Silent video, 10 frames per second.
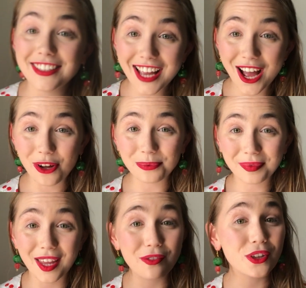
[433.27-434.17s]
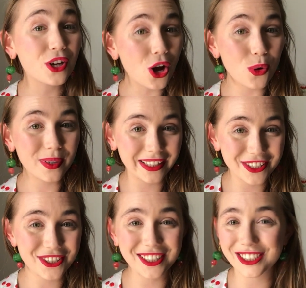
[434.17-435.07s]
Now, if the
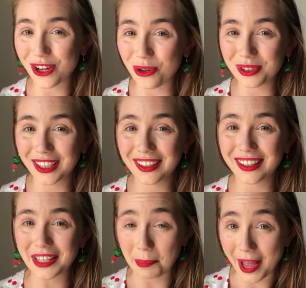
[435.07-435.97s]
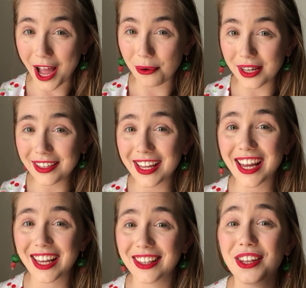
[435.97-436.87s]
coalition is holding the power
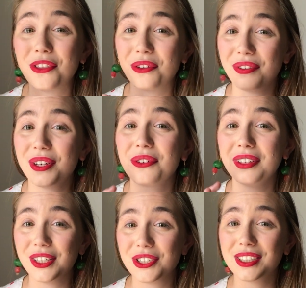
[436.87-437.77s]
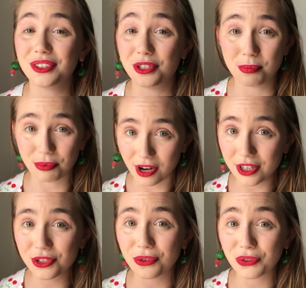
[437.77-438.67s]
in the federal legislative
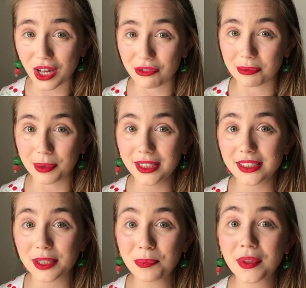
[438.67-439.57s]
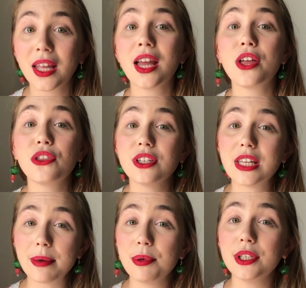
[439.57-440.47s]
branch of government, the
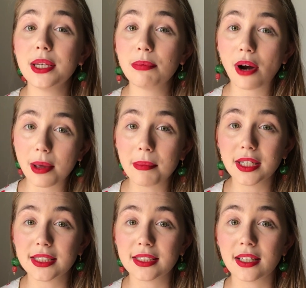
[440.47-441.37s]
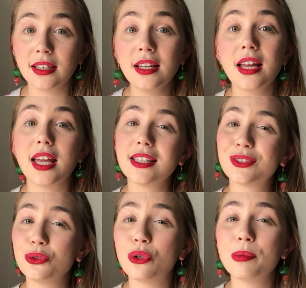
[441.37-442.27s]
Deputy Prime Minister is
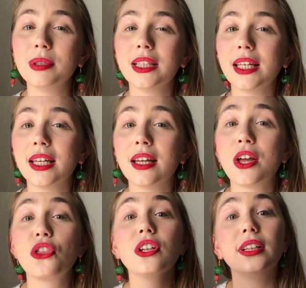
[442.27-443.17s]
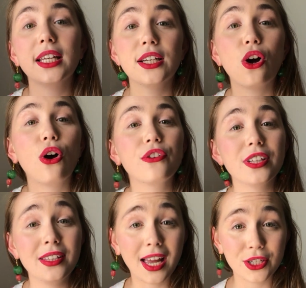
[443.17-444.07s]
normally the leader of
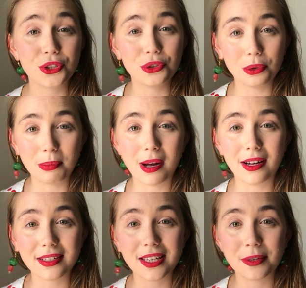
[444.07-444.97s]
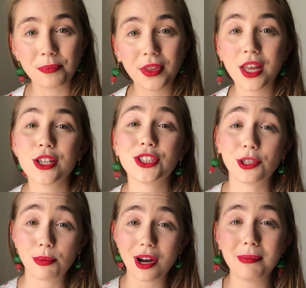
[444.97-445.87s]
the National Party. So
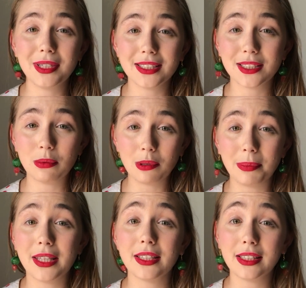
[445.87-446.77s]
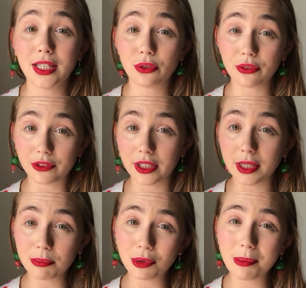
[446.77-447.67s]
the Prime Minister will be the leader of the
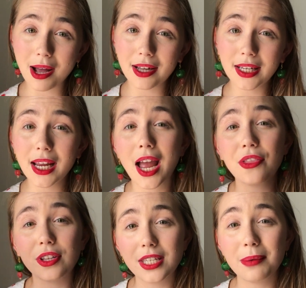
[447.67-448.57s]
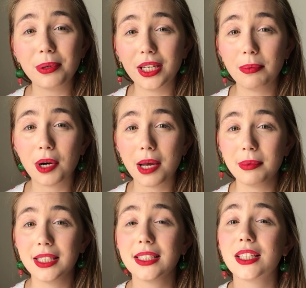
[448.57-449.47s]
Liberal Party, and the Deputy Prime
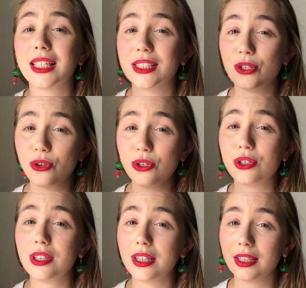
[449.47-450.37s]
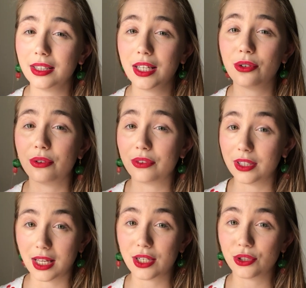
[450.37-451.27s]
Minister is usually the leader of the
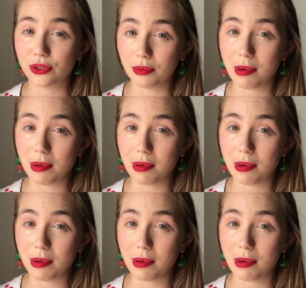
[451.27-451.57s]
National